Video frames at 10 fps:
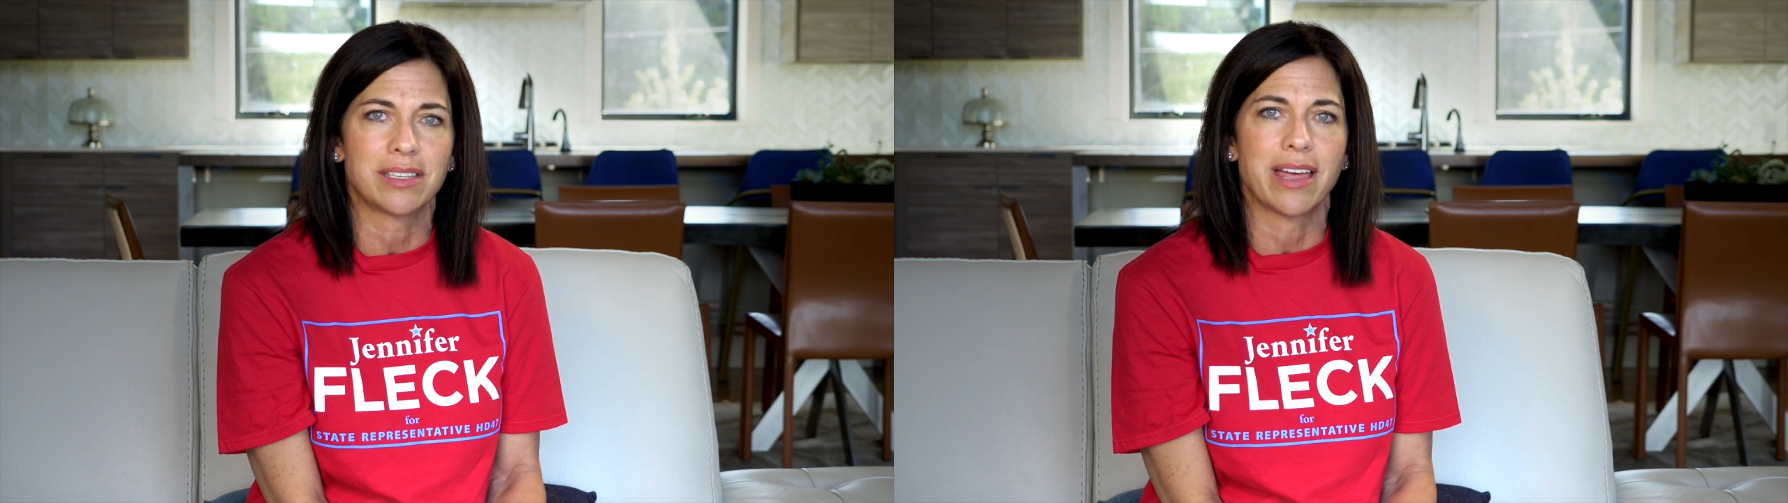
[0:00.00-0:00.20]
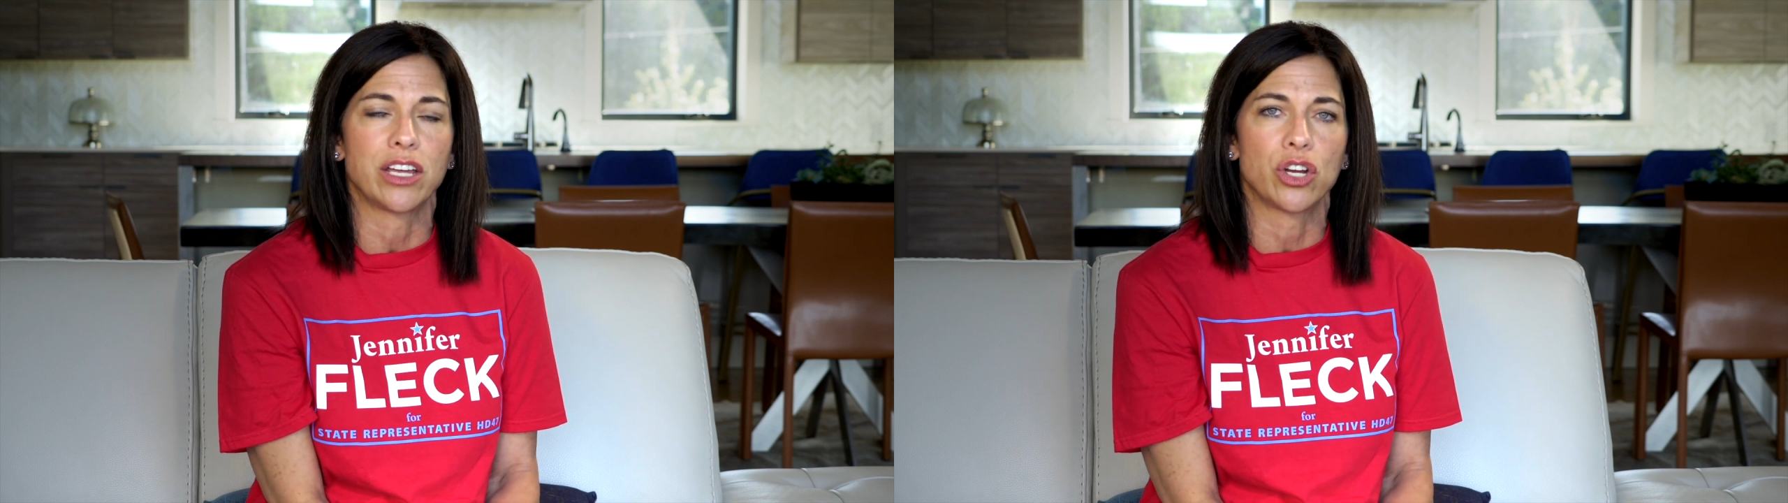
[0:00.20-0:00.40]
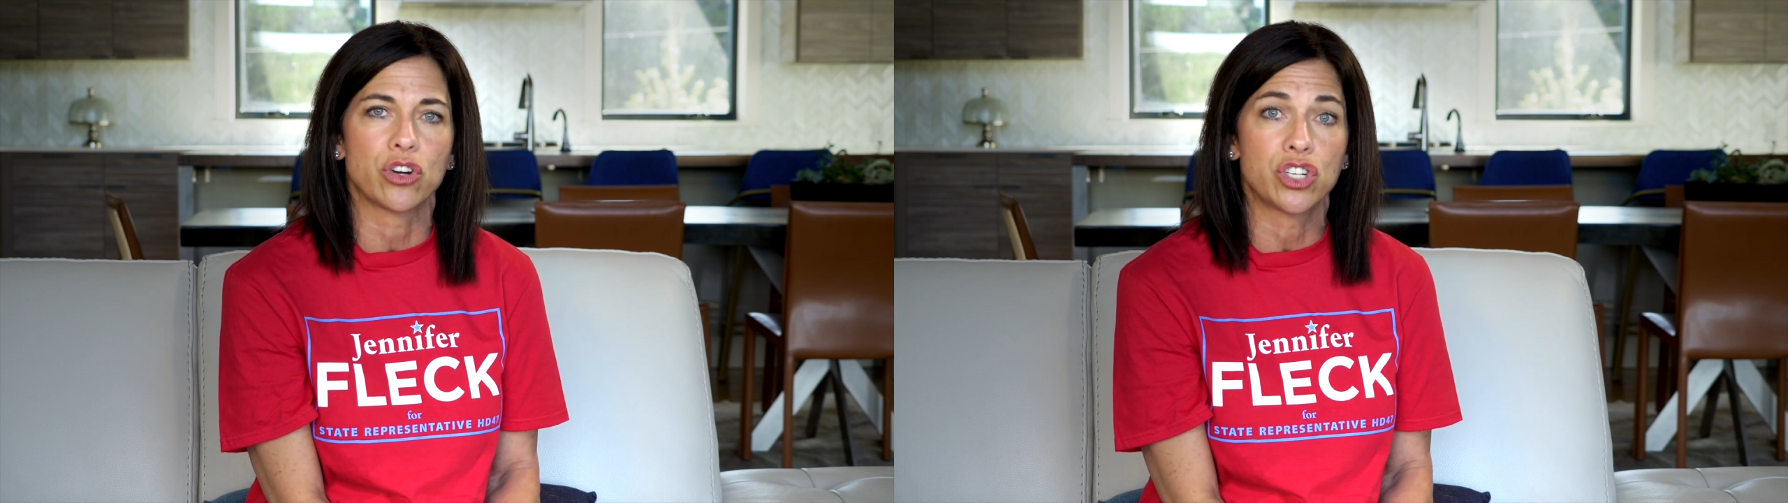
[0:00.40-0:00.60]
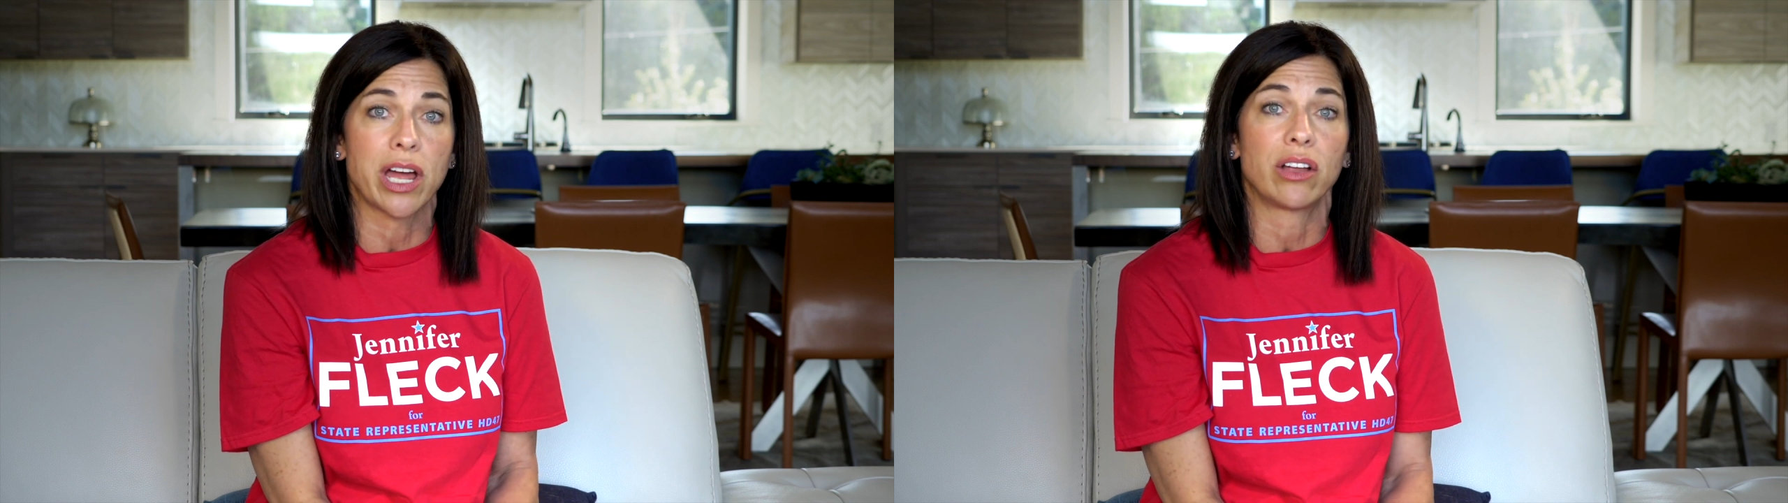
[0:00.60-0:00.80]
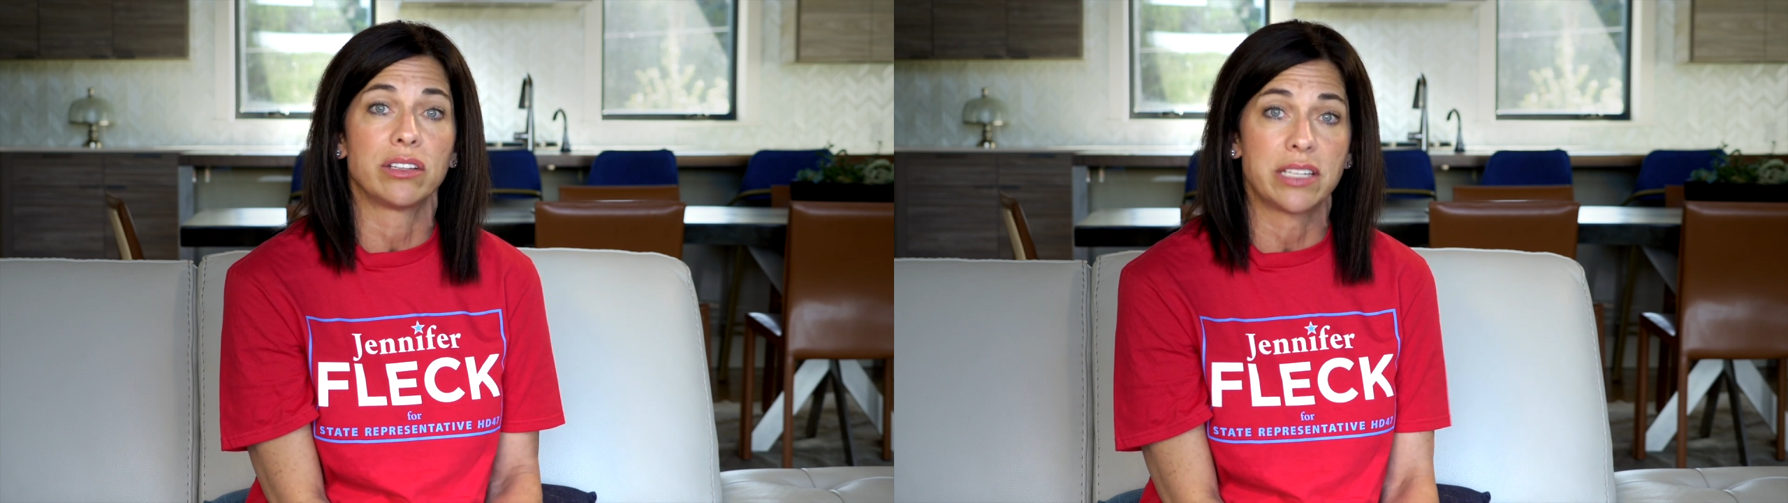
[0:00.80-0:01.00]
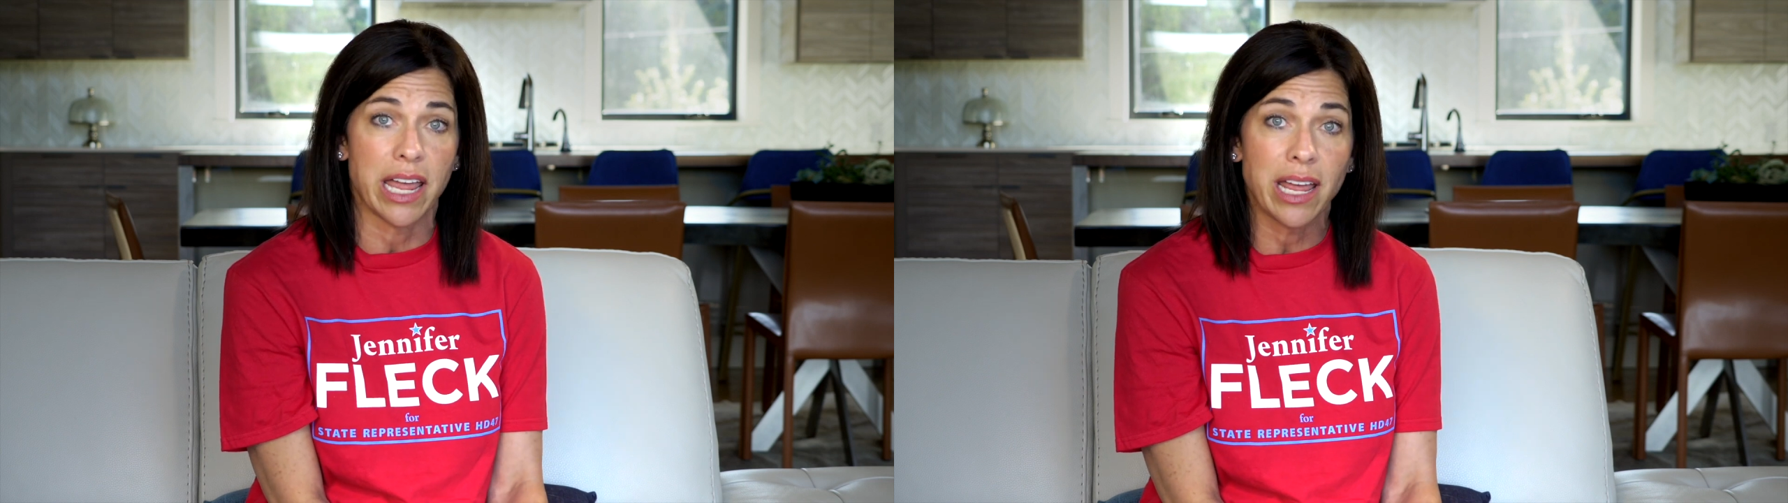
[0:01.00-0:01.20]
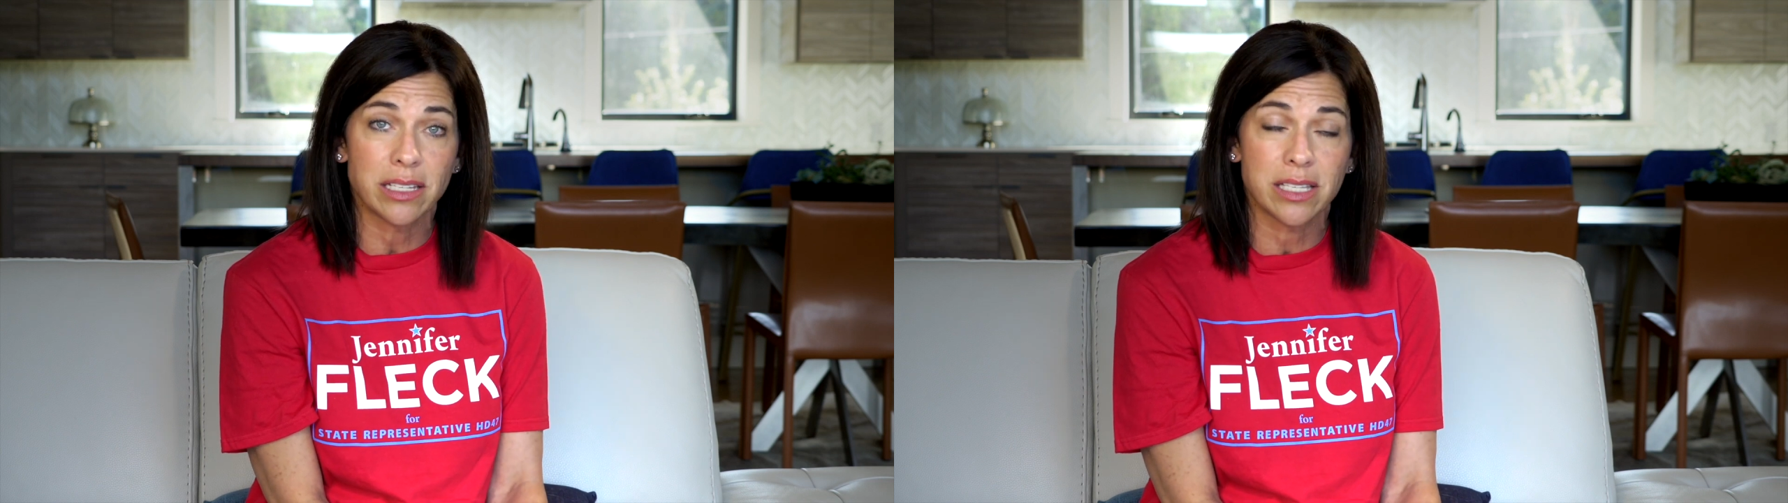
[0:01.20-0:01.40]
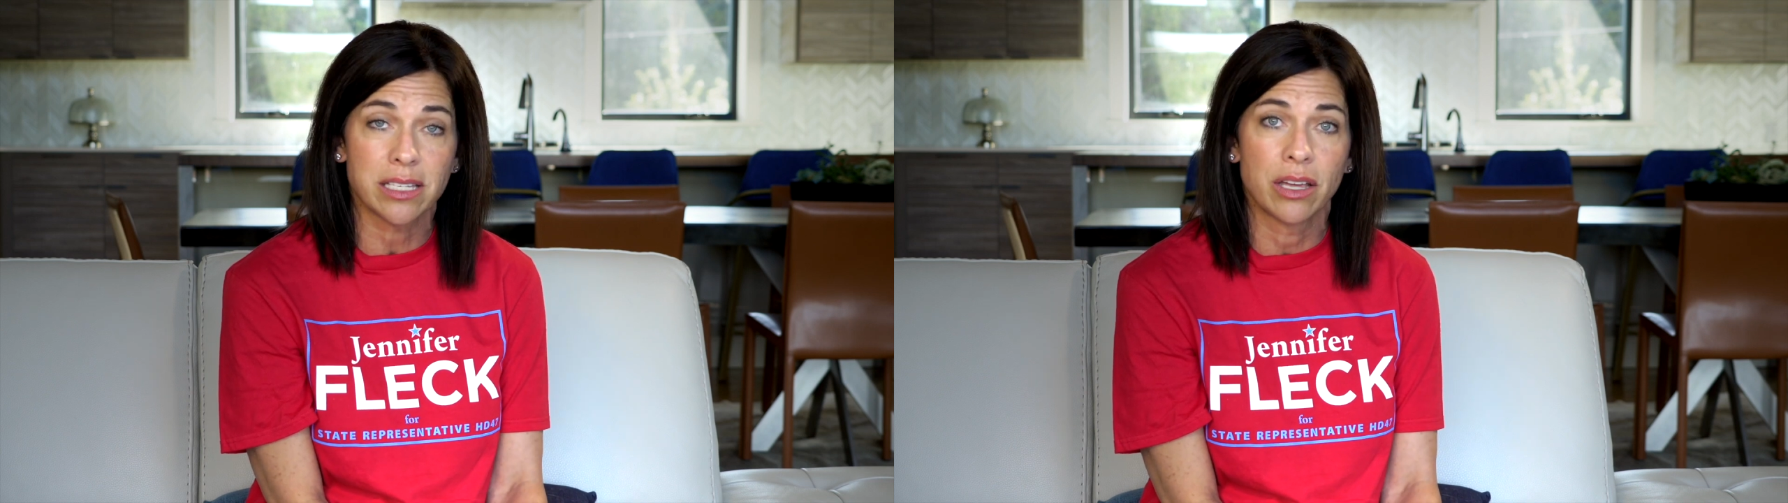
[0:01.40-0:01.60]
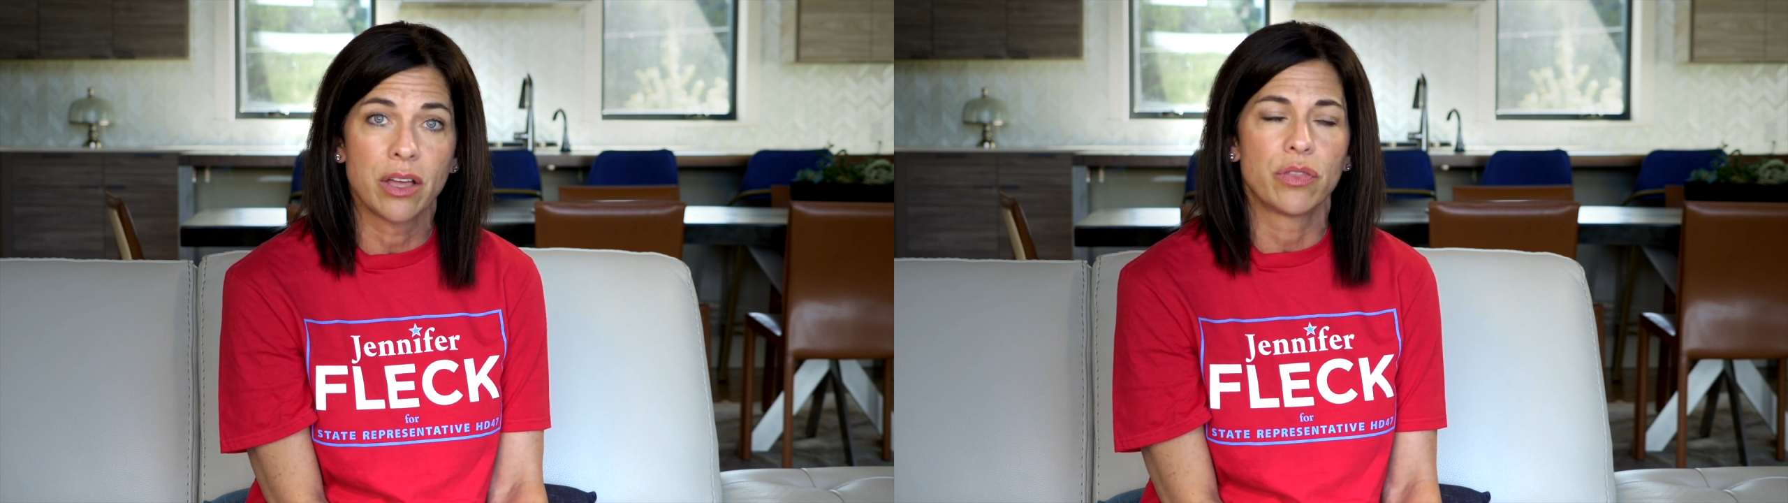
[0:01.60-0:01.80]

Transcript: that your child dates.